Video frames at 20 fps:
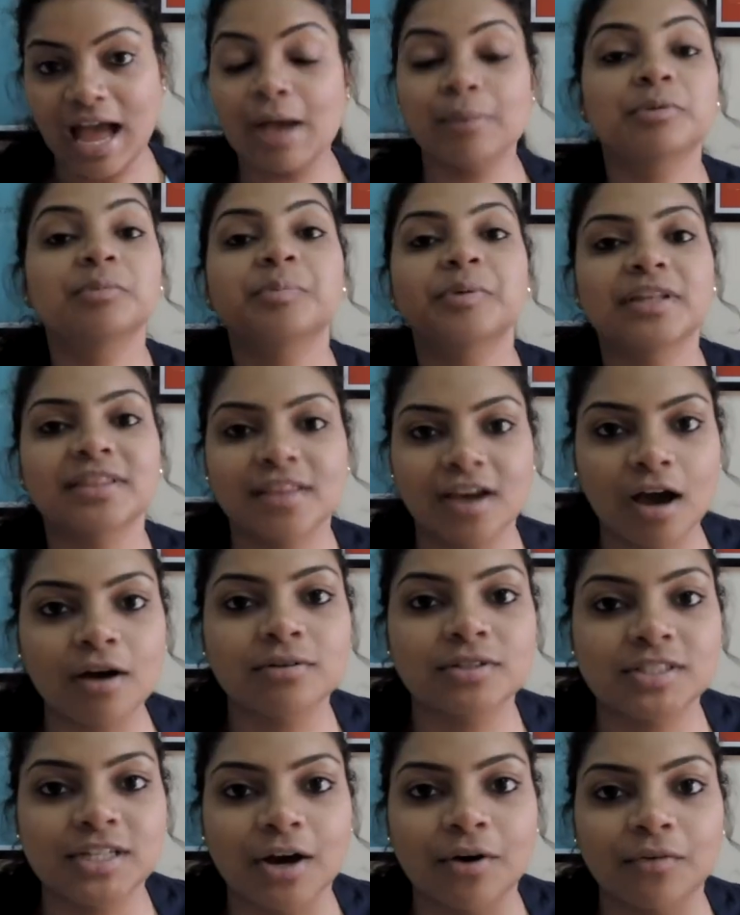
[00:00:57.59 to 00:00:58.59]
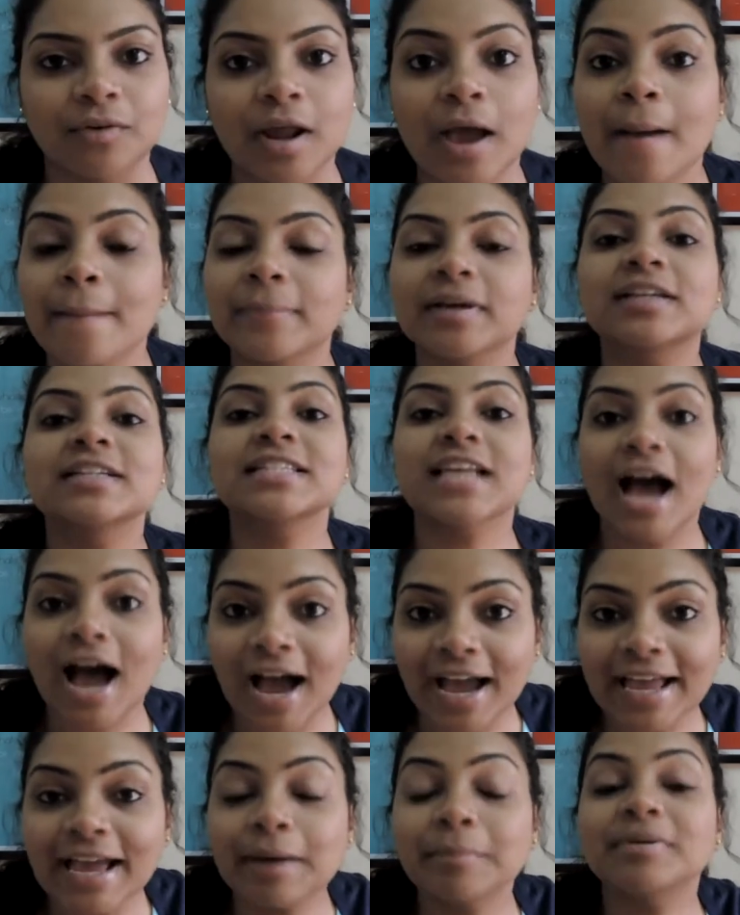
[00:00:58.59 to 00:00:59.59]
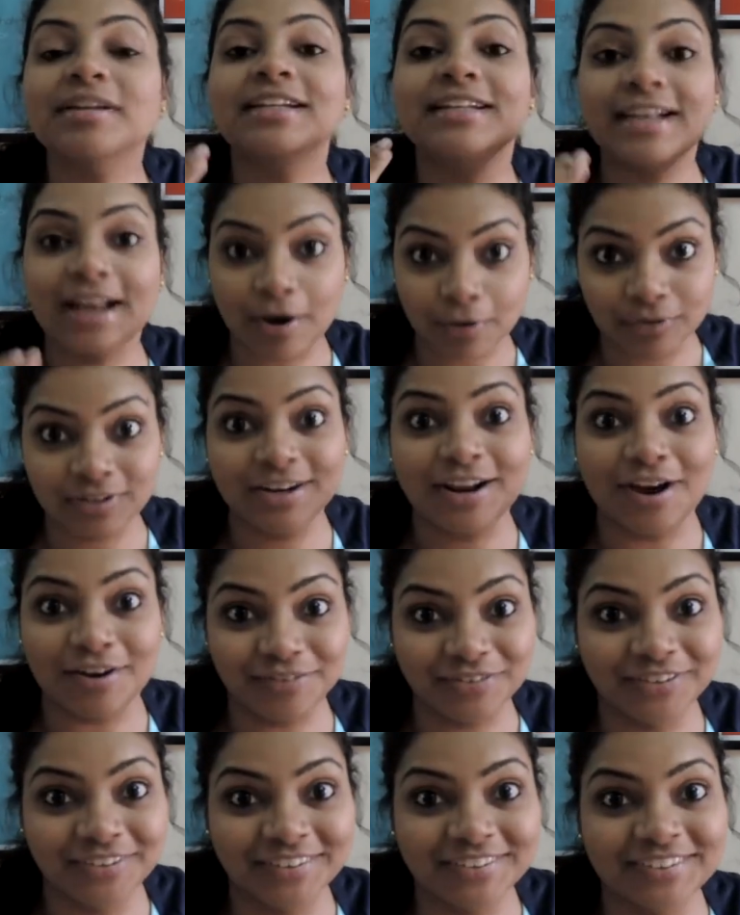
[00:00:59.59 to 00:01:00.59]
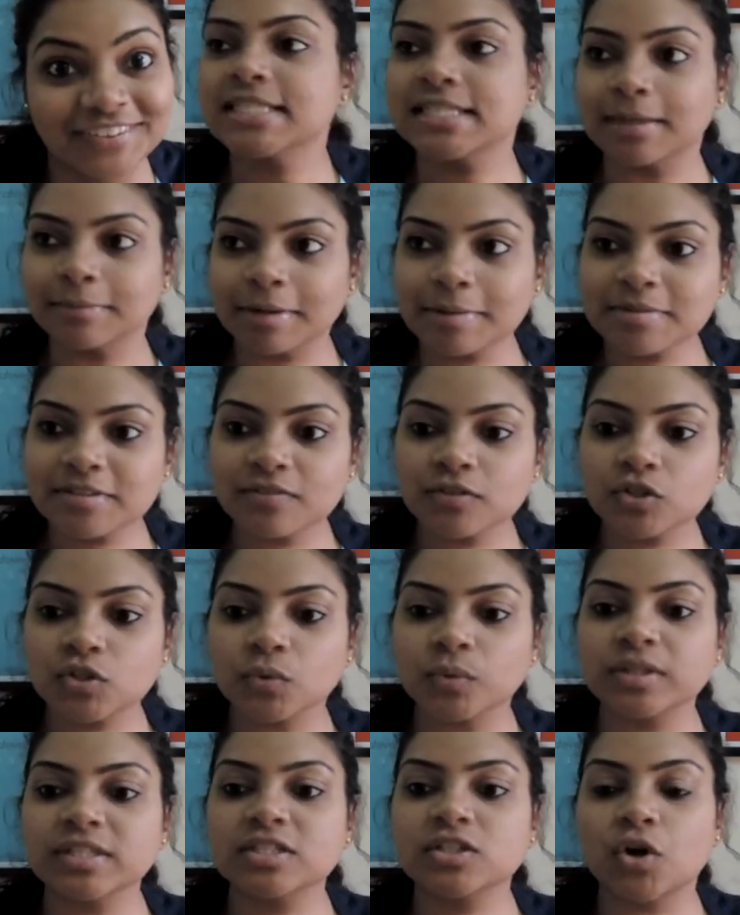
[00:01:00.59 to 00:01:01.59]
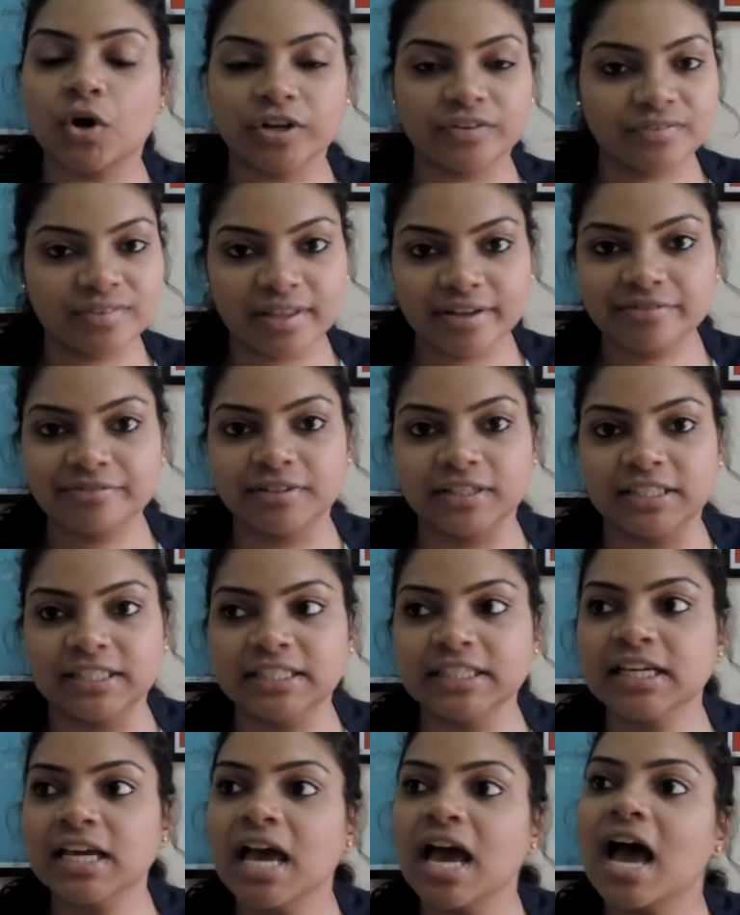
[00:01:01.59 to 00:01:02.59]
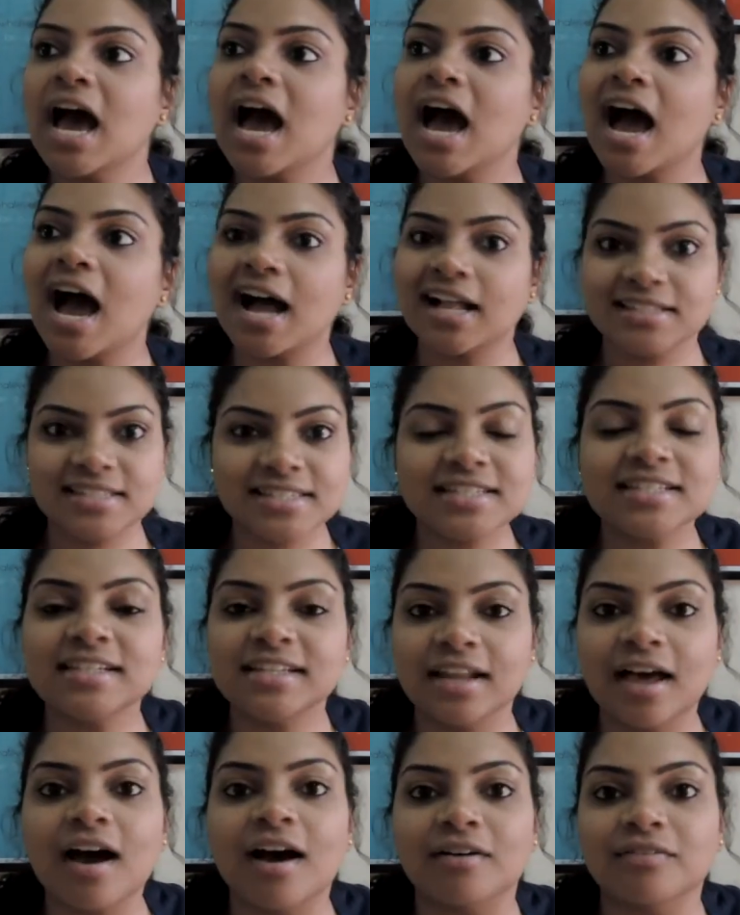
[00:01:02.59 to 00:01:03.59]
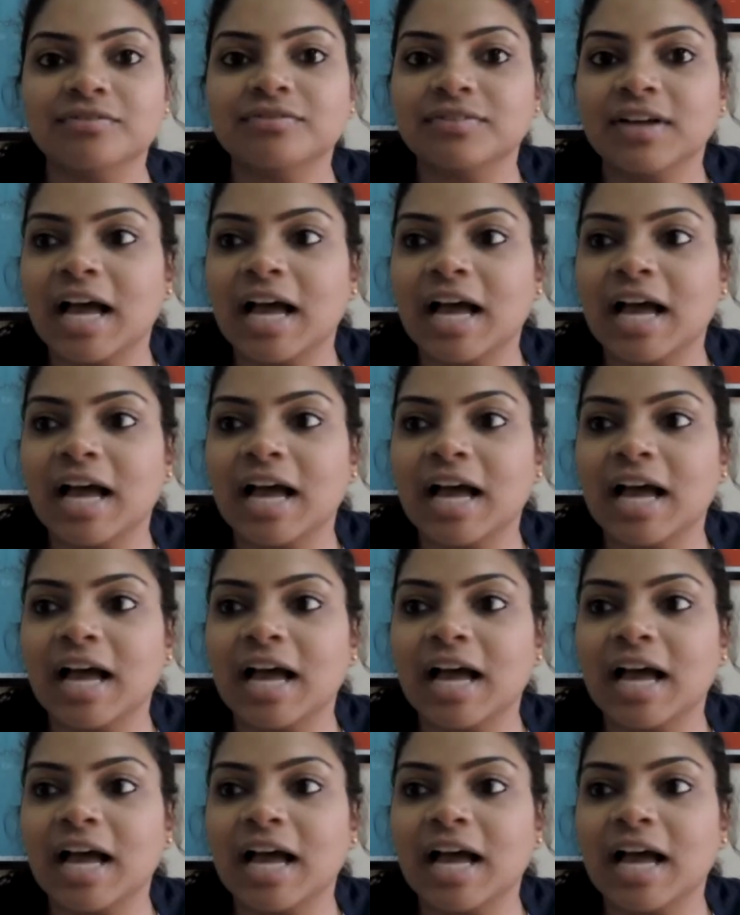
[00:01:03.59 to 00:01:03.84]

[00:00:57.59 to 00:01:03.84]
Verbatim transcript: I will bring the house down because I am a loud laugher. Sometimes if the joke is not even that funny, I'll still laugh.